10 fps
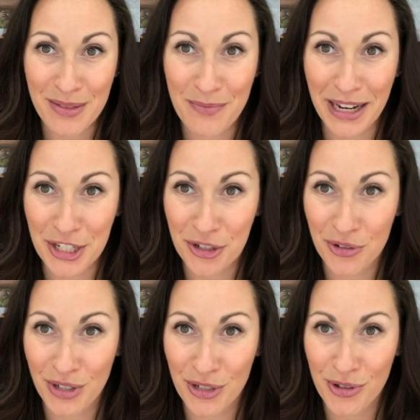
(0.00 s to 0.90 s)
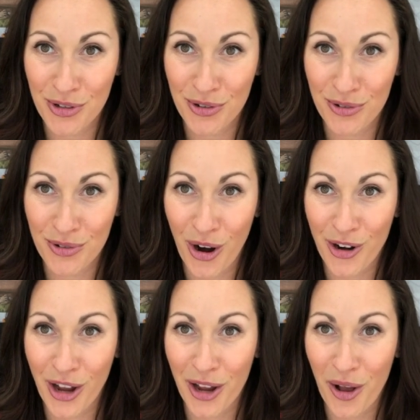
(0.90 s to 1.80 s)
my children who are
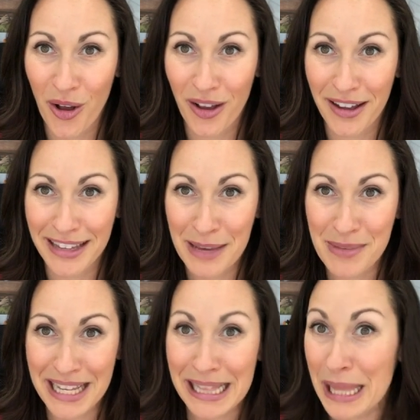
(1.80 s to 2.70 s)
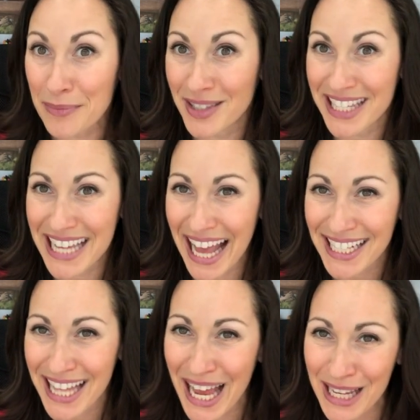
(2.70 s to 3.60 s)
not, can be clumsy at
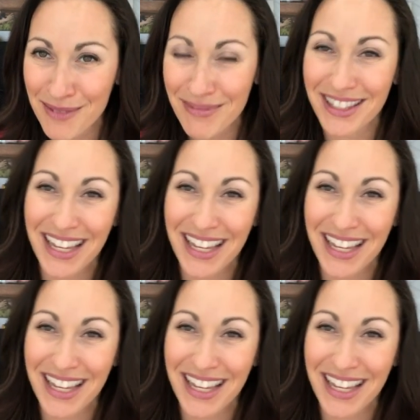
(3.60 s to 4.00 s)
times.